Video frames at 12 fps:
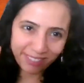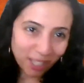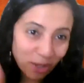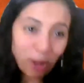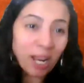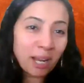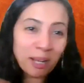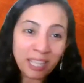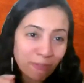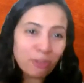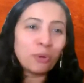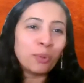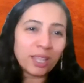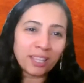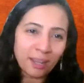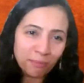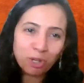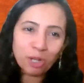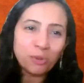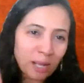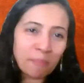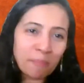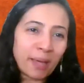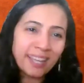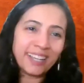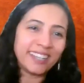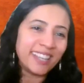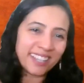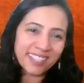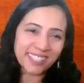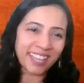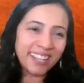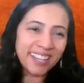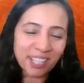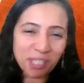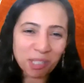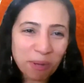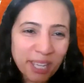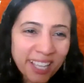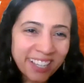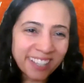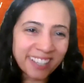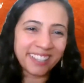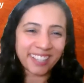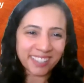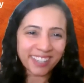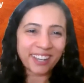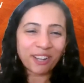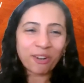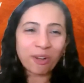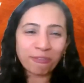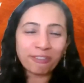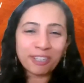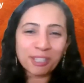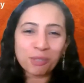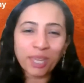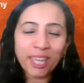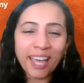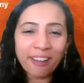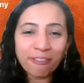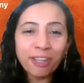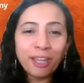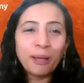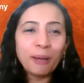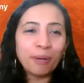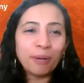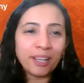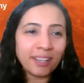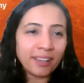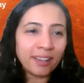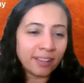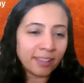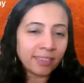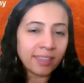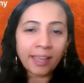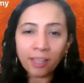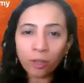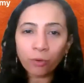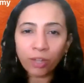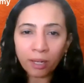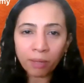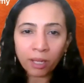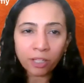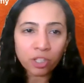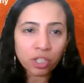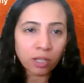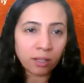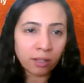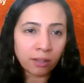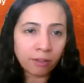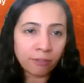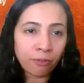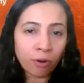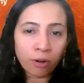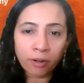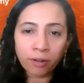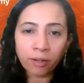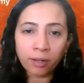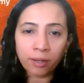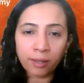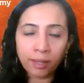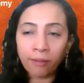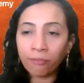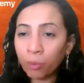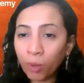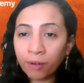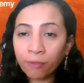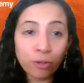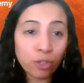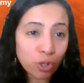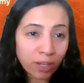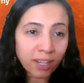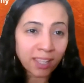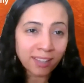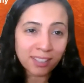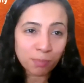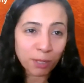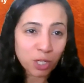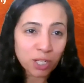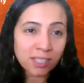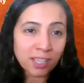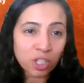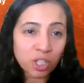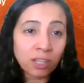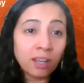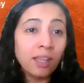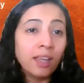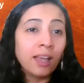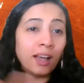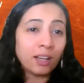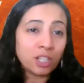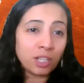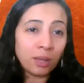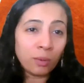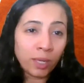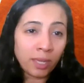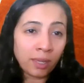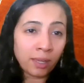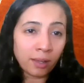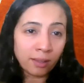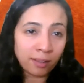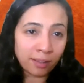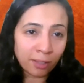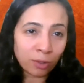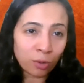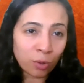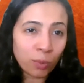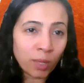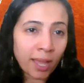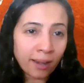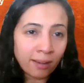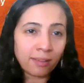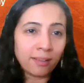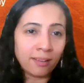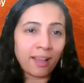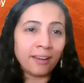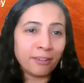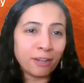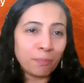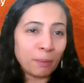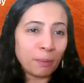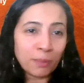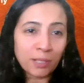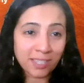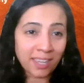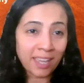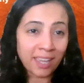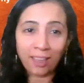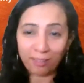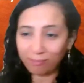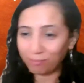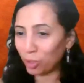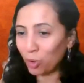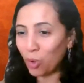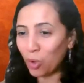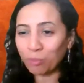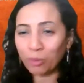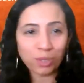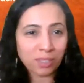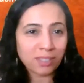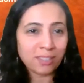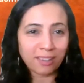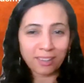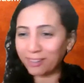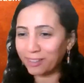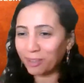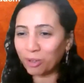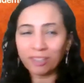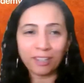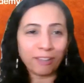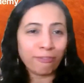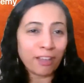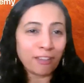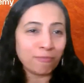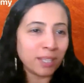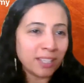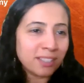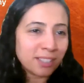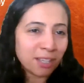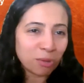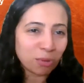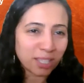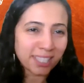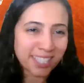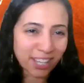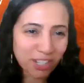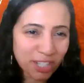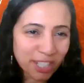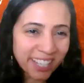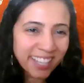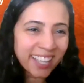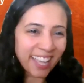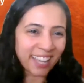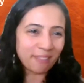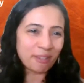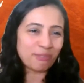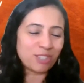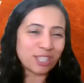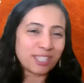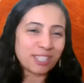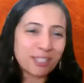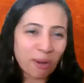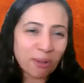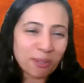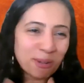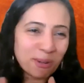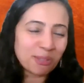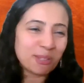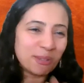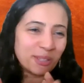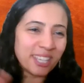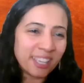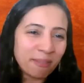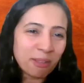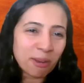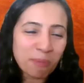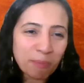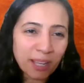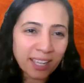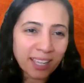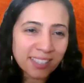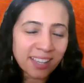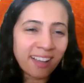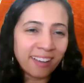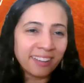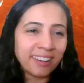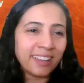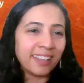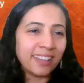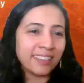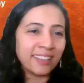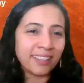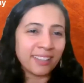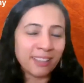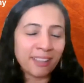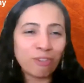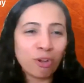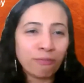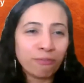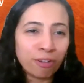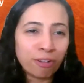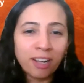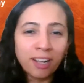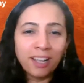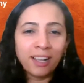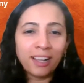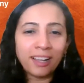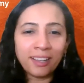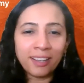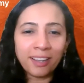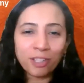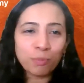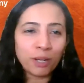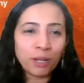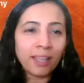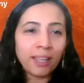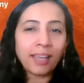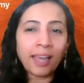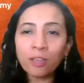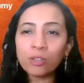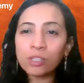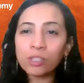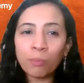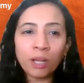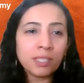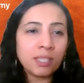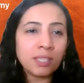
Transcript: that's all I leave you with, and I'm sure you'll come back and tell us that next week. That's the kind of confidence we have. But thank you very much for everyone for joining this special session. Akshay, we had 100 people stay, almost 35 minutes into the session, and we've just started slowly. People I guess are hungry, and then they've gone for lunch. But thank you so much.